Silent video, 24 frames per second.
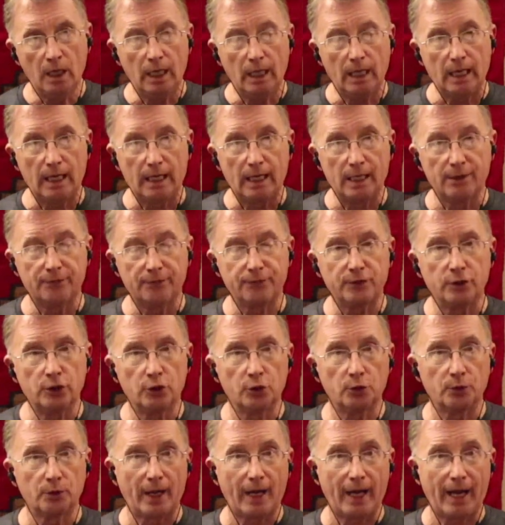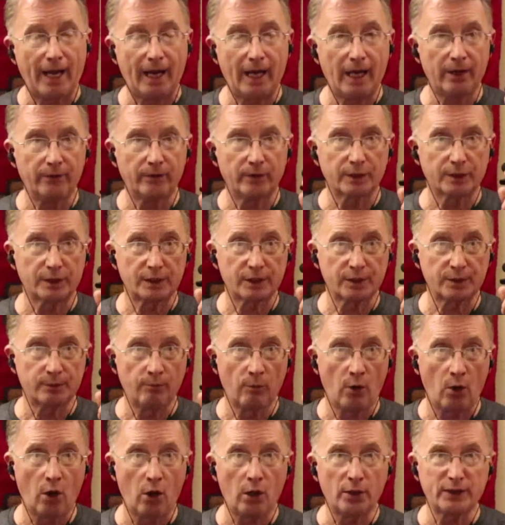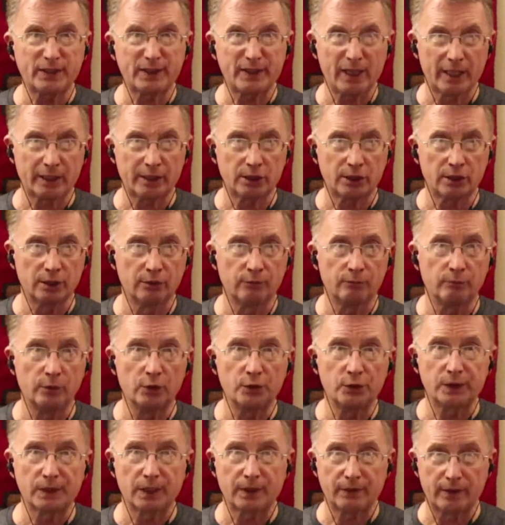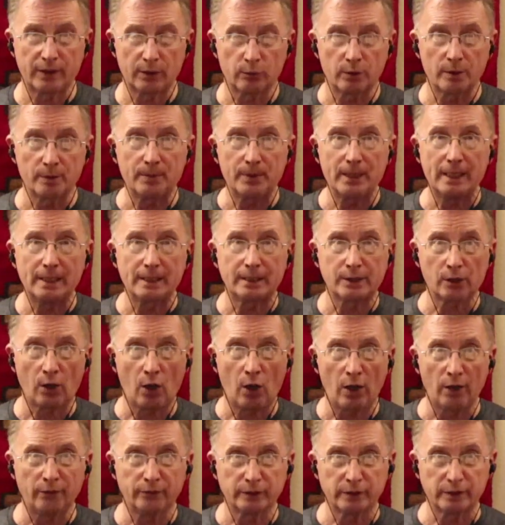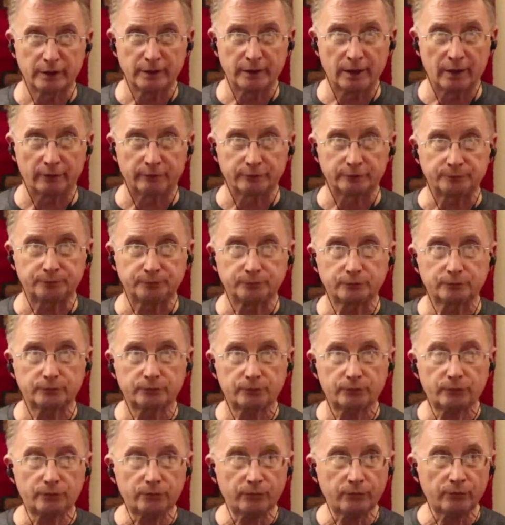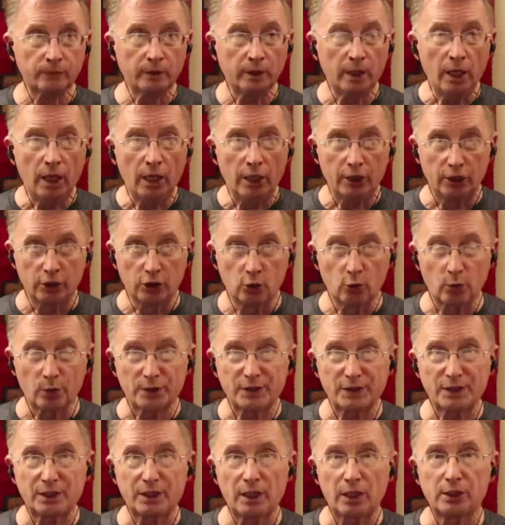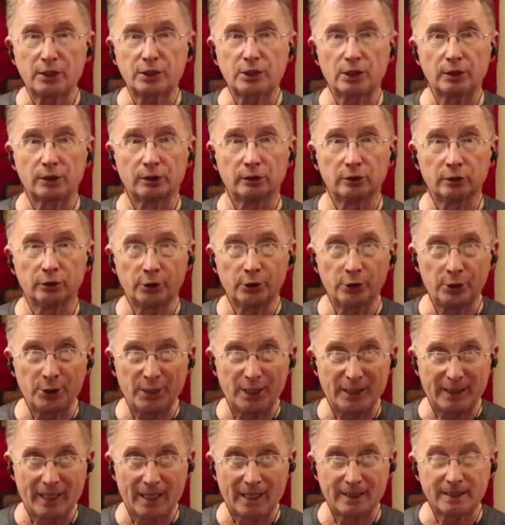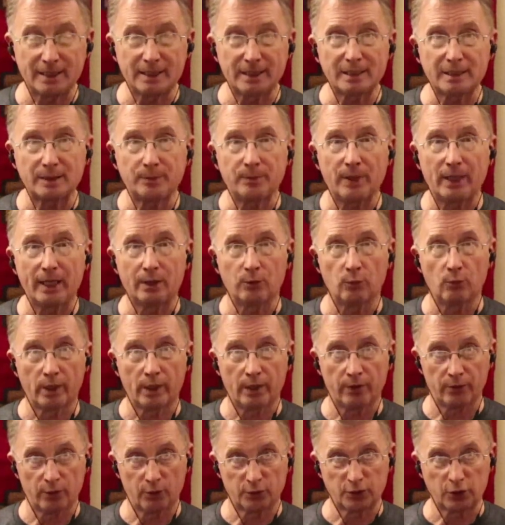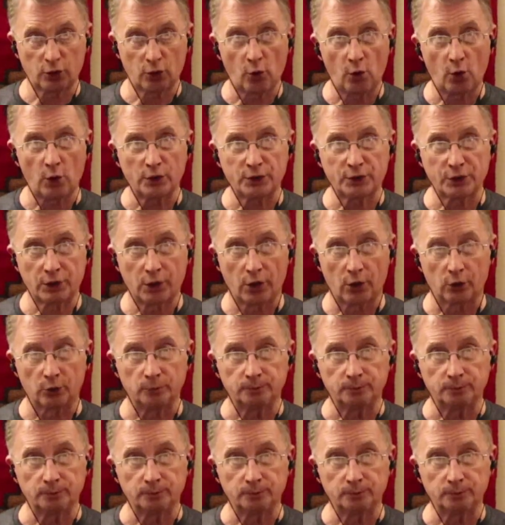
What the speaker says: if you have a small section of music that repeats often enough, you will start to learn and anticipate where those chords go,